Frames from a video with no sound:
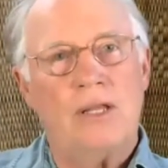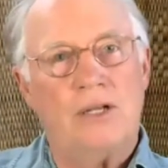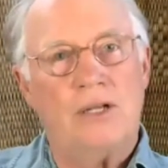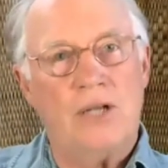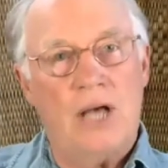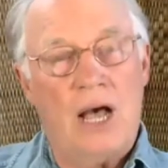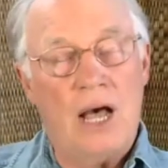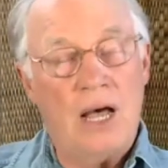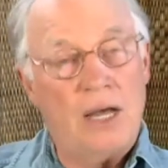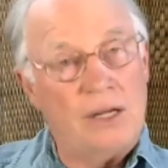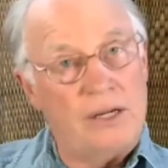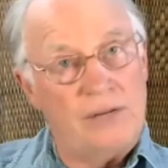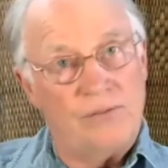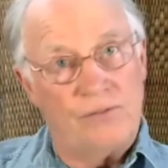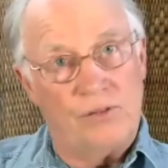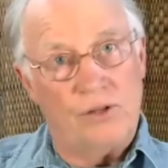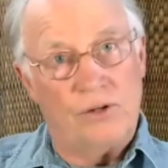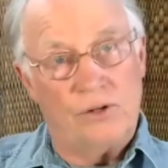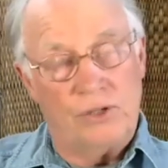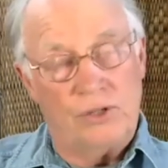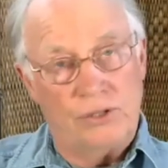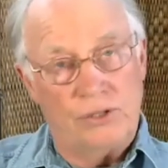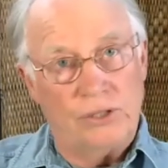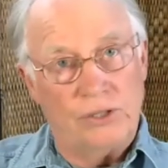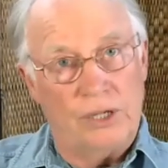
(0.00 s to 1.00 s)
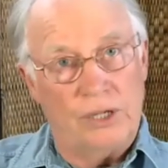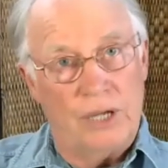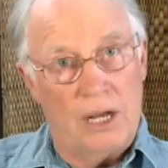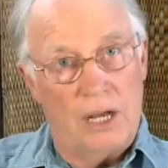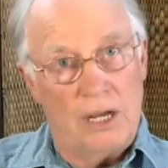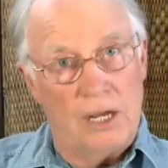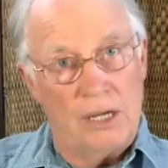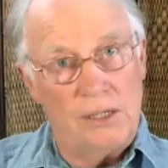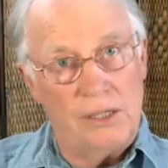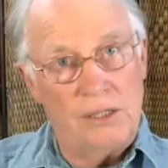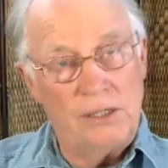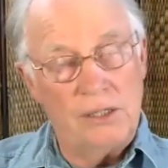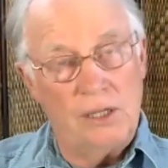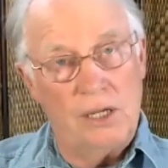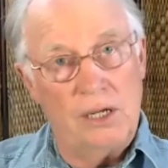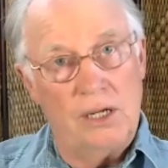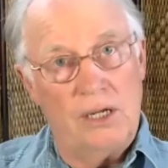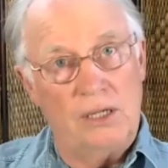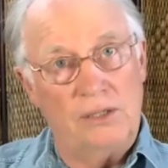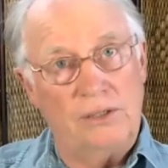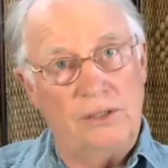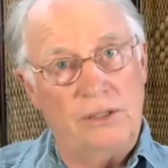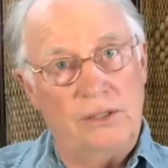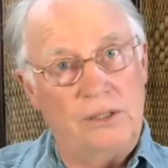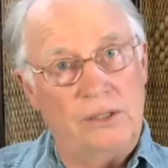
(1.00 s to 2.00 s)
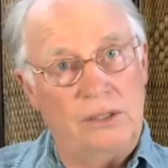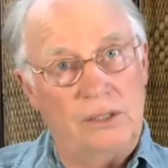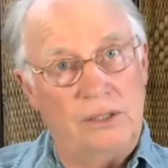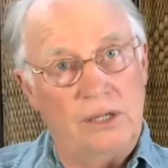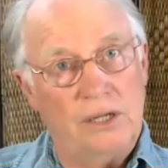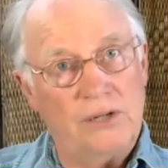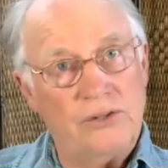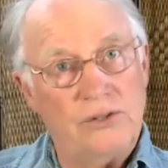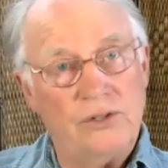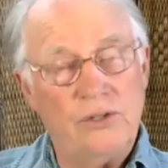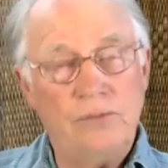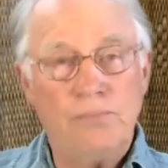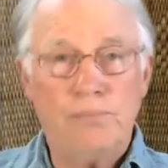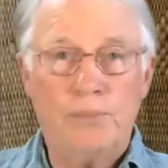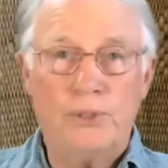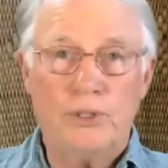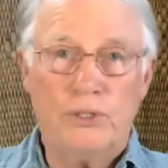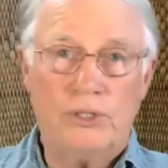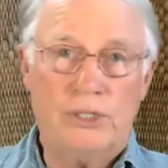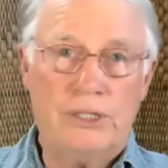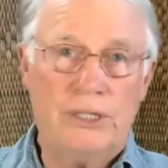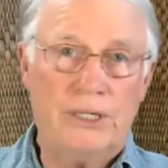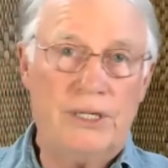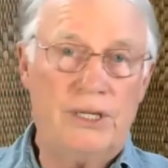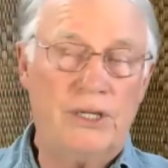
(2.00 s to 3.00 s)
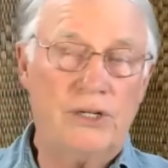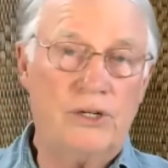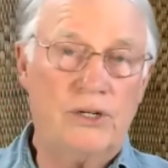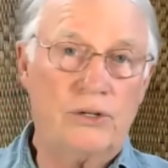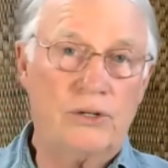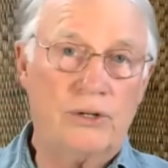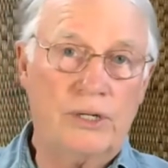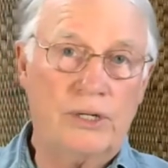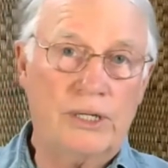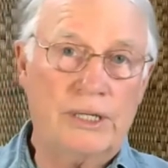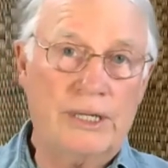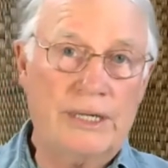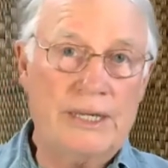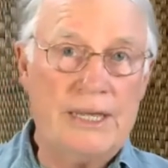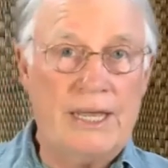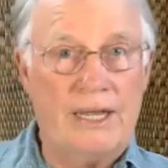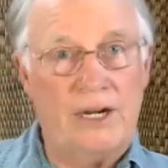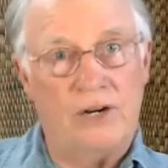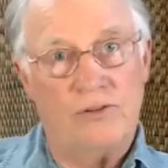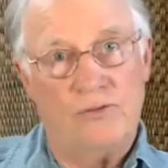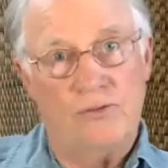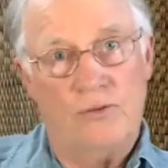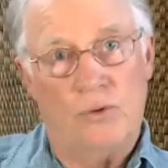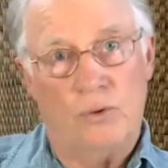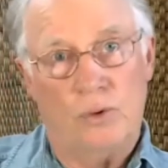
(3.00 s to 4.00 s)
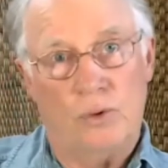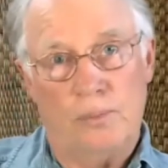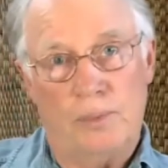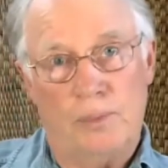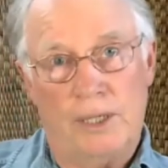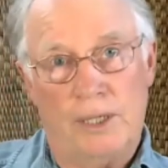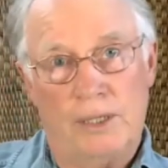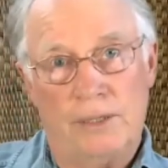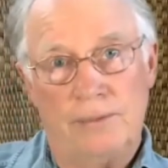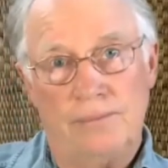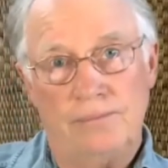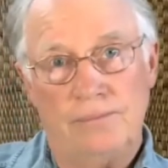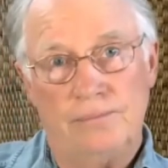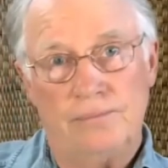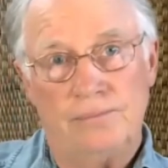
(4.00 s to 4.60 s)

God, if there is a God, doesn't particularly care for me,